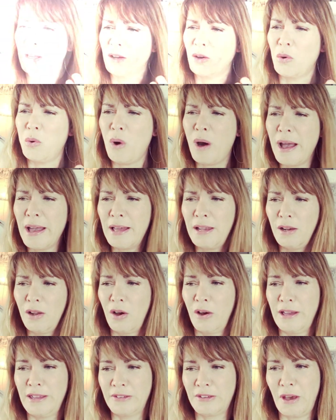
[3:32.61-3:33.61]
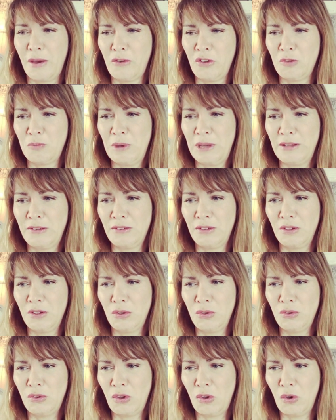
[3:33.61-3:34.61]
Quite a lot is going to be
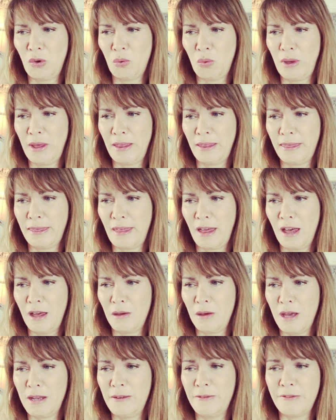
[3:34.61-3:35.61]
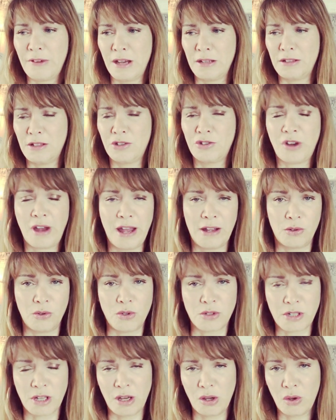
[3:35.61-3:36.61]
to do with an inverted
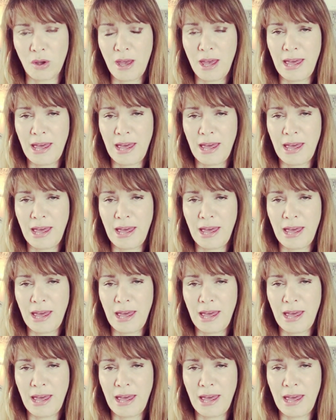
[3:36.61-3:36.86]
triangle, so